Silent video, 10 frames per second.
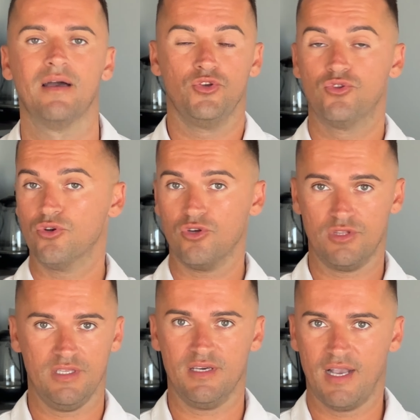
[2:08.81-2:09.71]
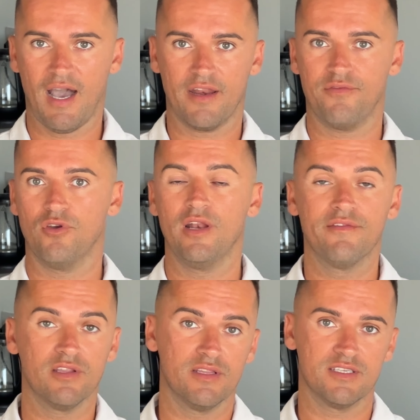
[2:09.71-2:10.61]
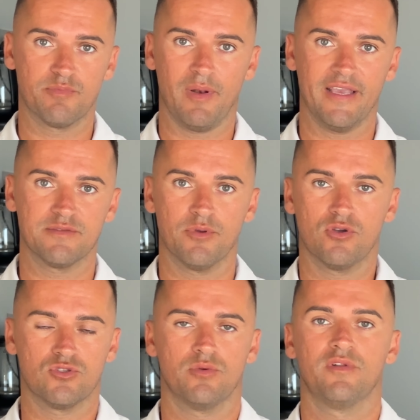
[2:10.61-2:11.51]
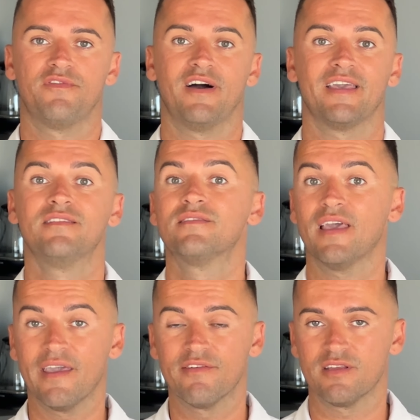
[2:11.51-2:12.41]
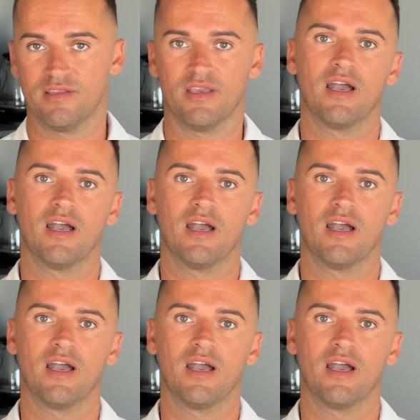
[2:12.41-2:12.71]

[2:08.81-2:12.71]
You do not need a car if you live in this place because you will find everything.